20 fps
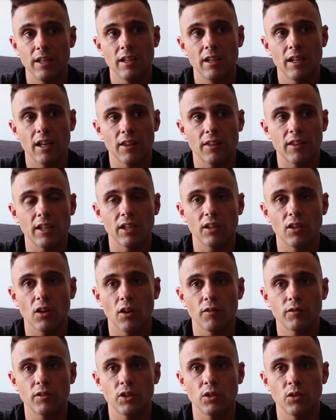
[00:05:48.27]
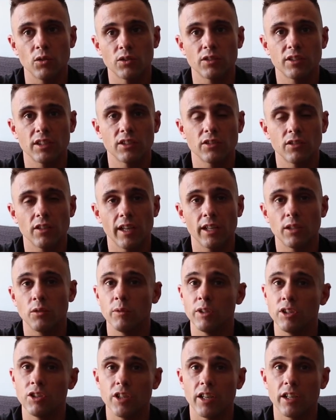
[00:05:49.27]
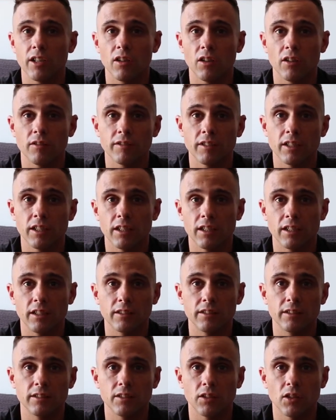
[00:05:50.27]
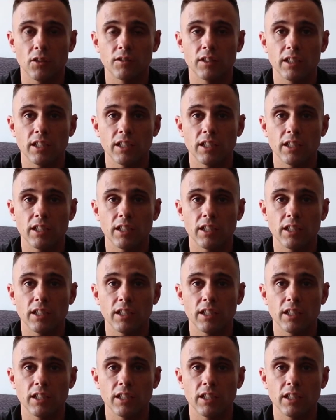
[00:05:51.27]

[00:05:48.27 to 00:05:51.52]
I think after your 6 to 8 week check after